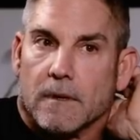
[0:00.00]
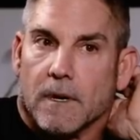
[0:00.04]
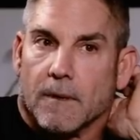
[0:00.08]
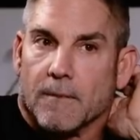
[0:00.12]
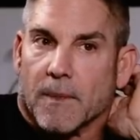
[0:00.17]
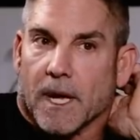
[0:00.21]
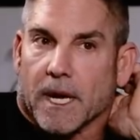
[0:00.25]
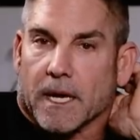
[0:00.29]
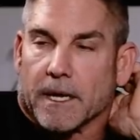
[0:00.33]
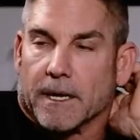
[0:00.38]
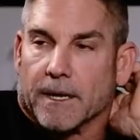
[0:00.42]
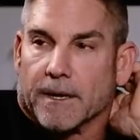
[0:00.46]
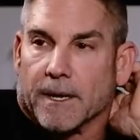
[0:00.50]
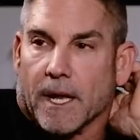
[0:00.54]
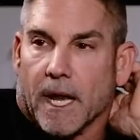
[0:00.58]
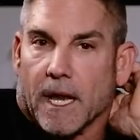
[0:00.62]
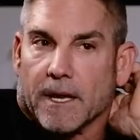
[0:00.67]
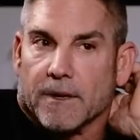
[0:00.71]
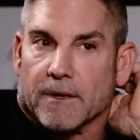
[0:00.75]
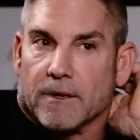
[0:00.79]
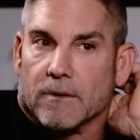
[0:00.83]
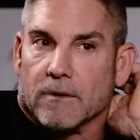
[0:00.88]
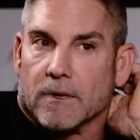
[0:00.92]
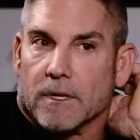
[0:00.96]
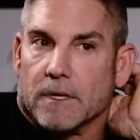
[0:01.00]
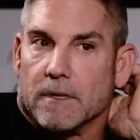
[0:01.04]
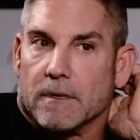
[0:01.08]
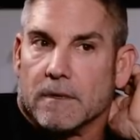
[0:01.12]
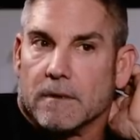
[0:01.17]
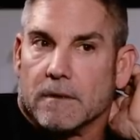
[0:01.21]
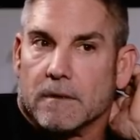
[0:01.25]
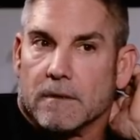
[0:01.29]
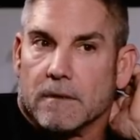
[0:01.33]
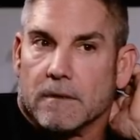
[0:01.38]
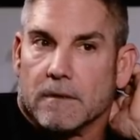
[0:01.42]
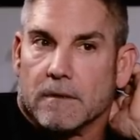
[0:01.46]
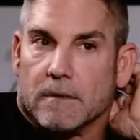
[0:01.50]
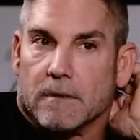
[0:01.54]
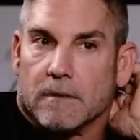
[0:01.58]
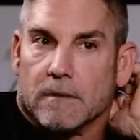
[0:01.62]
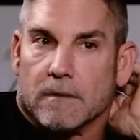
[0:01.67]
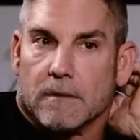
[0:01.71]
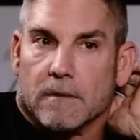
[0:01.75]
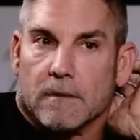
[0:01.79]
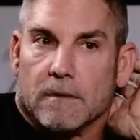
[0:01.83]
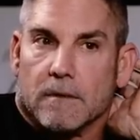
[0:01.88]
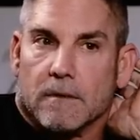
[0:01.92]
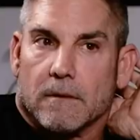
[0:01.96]
I'm not going to not do it.
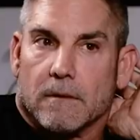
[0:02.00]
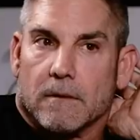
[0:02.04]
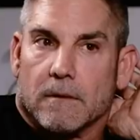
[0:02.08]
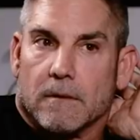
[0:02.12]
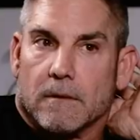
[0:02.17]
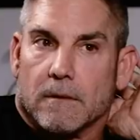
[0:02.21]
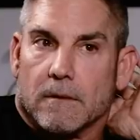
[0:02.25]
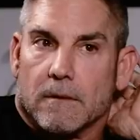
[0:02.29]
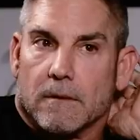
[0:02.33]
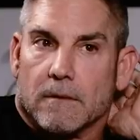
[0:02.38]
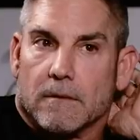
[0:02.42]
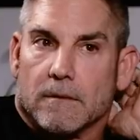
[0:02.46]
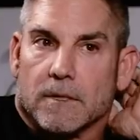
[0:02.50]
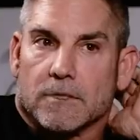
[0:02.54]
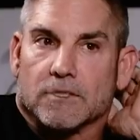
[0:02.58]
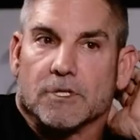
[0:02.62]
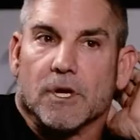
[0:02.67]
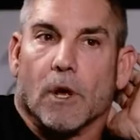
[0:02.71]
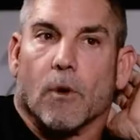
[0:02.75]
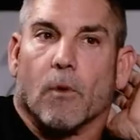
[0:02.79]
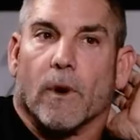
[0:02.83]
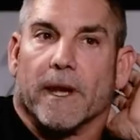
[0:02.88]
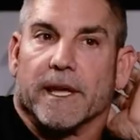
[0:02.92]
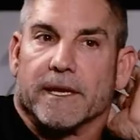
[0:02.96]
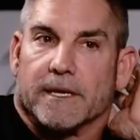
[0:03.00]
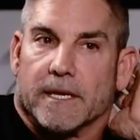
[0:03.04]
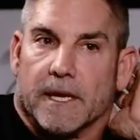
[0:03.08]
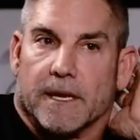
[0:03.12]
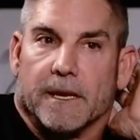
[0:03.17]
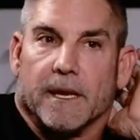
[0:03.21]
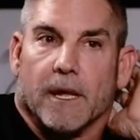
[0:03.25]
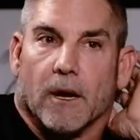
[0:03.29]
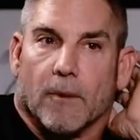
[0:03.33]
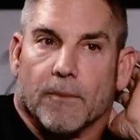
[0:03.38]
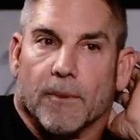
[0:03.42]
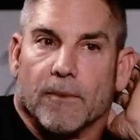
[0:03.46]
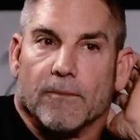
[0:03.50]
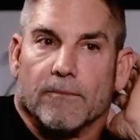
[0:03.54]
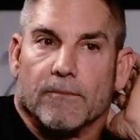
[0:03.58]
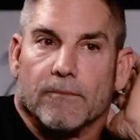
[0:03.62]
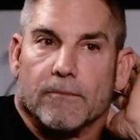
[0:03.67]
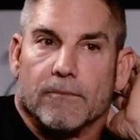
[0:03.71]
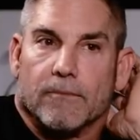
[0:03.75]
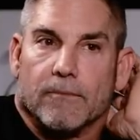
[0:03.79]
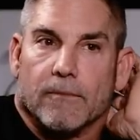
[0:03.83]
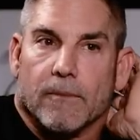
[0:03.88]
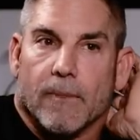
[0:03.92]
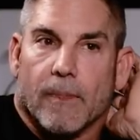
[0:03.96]
There's no way it doesn't help them.
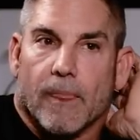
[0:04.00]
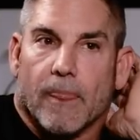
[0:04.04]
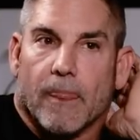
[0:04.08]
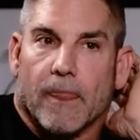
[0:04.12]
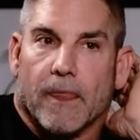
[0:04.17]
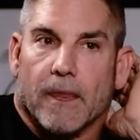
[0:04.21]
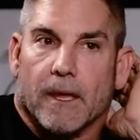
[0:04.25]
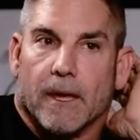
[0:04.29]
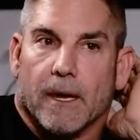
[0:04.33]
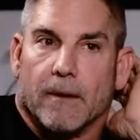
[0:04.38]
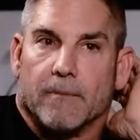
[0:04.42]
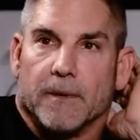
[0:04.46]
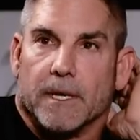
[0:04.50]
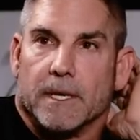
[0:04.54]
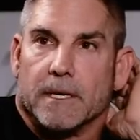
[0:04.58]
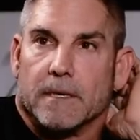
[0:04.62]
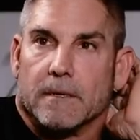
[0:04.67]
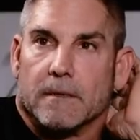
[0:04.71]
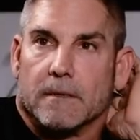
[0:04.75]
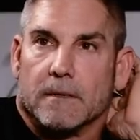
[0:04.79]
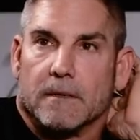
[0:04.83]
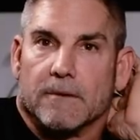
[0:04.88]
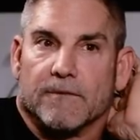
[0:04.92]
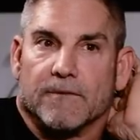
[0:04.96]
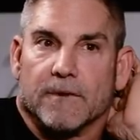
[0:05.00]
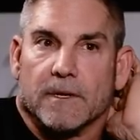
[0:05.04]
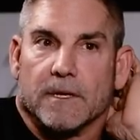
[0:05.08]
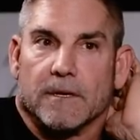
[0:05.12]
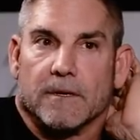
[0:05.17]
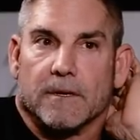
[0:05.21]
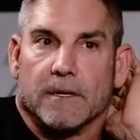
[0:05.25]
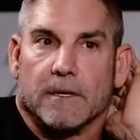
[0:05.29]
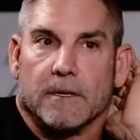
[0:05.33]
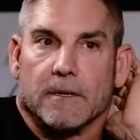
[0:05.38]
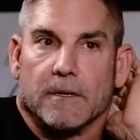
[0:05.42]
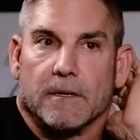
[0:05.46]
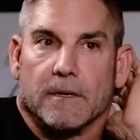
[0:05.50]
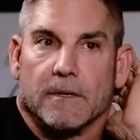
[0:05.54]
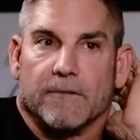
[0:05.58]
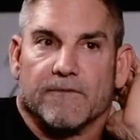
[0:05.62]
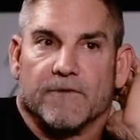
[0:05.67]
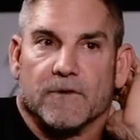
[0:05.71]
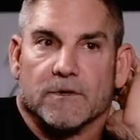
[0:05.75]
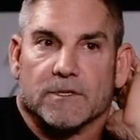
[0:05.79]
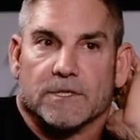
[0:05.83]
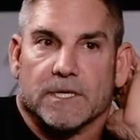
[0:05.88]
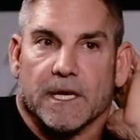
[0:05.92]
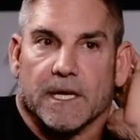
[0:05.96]
Yeah. I mean, if,
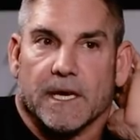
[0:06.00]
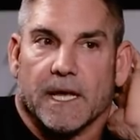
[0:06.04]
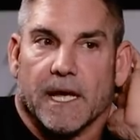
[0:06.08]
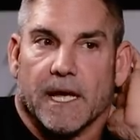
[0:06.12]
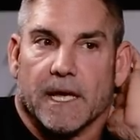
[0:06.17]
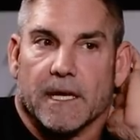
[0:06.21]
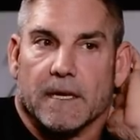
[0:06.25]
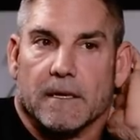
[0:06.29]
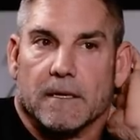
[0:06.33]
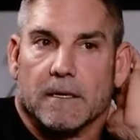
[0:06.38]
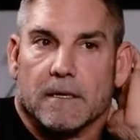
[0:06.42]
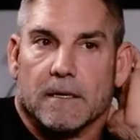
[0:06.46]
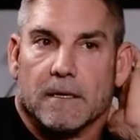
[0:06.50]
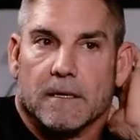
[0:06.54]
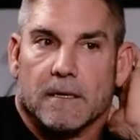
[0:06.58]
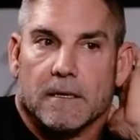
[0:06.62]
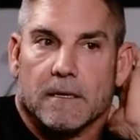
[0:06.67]
if you said, hey,